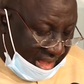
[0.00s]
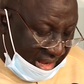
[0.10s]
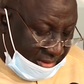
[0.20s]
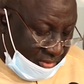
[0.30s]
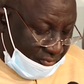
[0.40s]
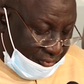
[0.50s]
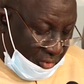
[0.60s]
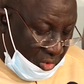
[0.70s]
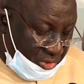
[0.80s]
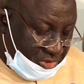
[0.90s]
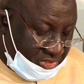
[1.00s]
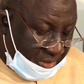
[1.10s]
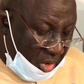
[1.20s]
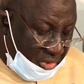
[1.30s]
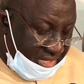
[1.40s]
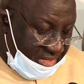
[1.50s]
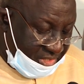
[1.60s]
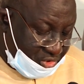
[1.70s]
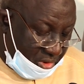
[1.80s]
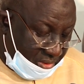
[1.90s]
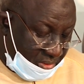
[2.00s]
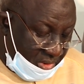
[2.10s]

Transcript: and full subordination